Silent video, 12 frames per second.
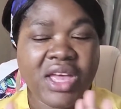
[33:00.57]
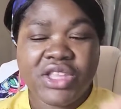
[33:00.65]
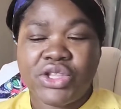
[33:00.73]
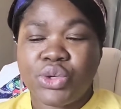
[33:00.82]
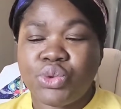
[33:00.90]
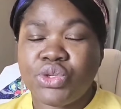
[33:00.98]

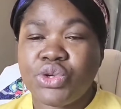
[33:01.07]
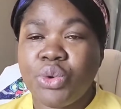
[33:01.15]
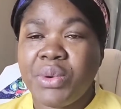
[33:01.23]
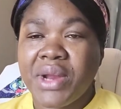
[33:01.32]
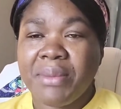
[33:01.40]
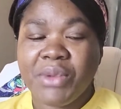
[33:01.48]
Don't know
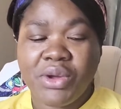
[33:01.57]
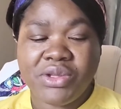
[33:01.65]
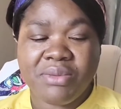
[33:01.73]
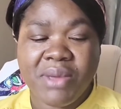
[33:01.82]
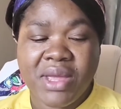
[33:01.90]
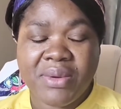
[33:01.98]
what I'm going to
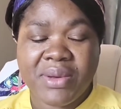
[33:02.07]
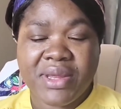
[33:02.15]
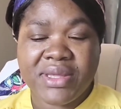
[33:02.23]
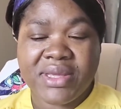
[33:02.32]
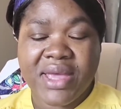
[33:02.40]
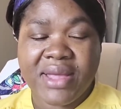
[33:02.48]
make with it
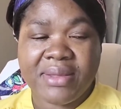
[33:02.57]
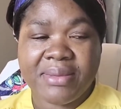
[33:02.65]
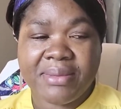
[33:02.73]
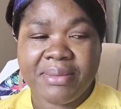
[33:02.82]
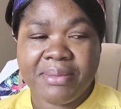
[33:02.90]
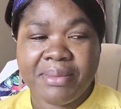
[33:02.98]
yet,
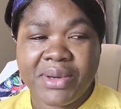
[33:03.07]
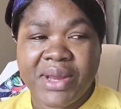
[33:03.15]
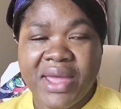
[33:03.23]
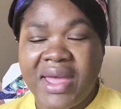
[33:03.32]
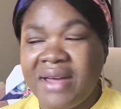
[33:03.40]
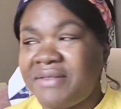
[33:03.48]
but I
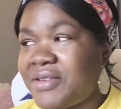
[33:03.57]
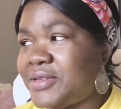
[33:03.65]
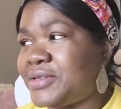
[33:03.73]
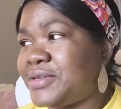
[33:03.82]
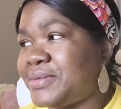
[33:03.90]
have it.